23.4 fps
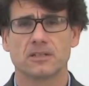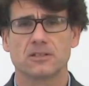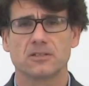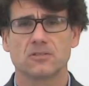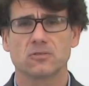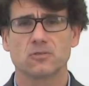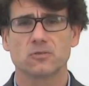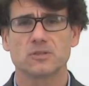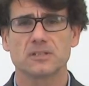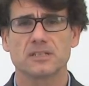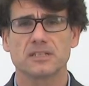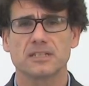
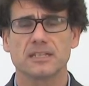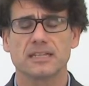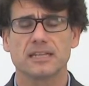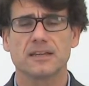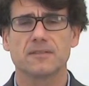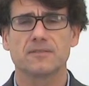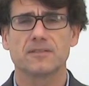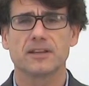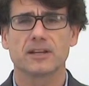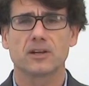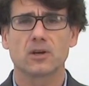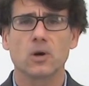to see if
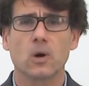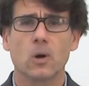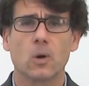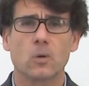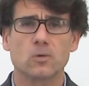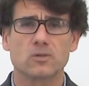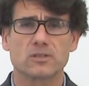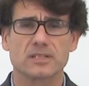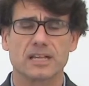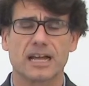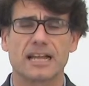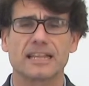the
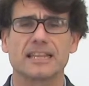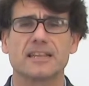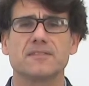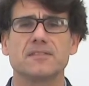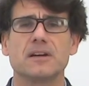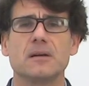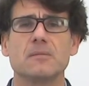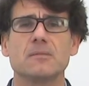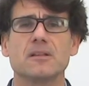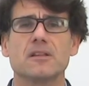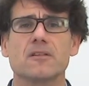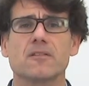codes and the
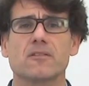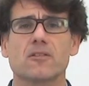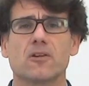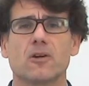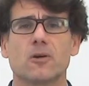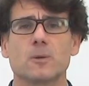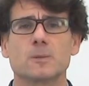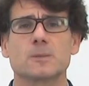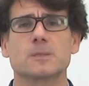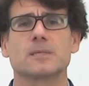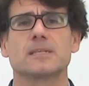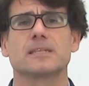family of
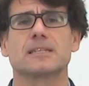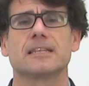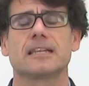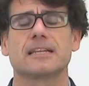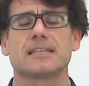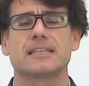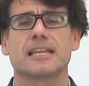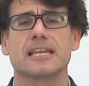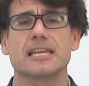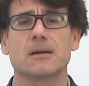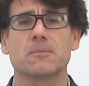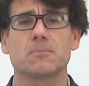codes that
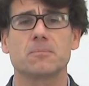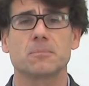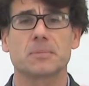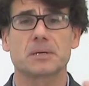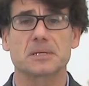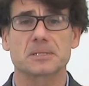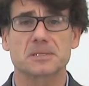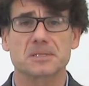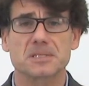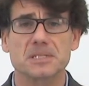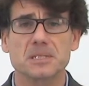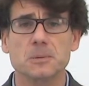I am
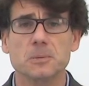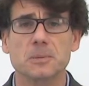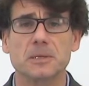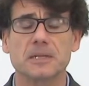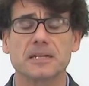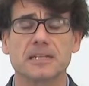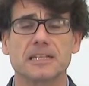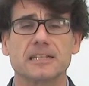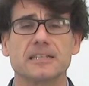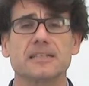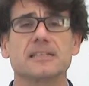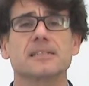
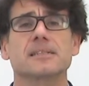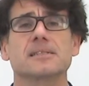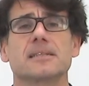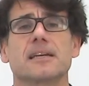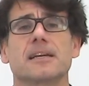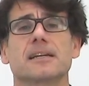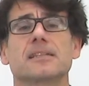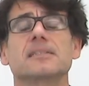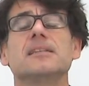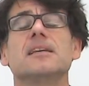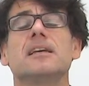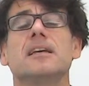perceiving in this
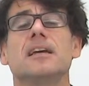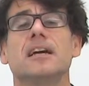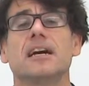text